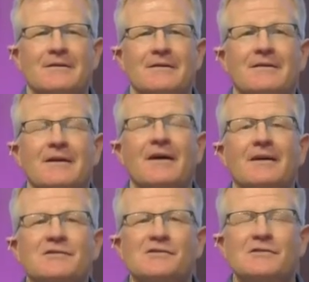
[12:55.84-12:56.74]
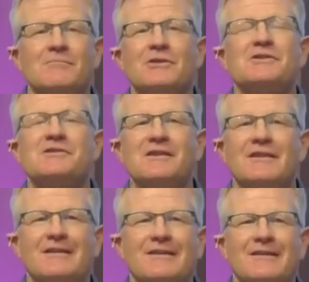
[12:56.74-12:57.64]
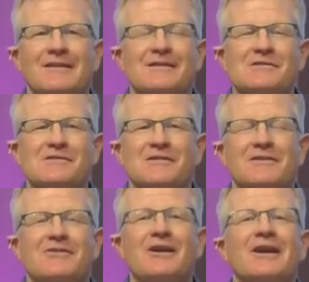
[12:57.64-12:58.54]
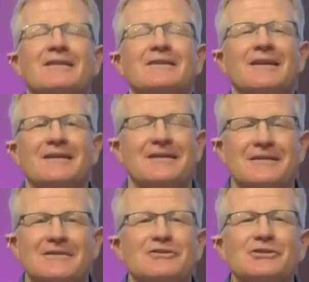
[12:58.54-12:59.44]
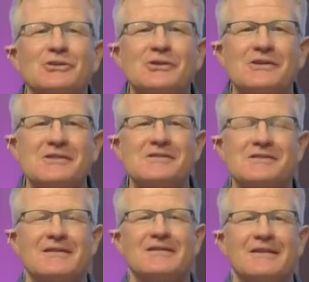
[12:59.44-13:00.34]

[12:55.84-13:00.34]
God's mercy is great and it endures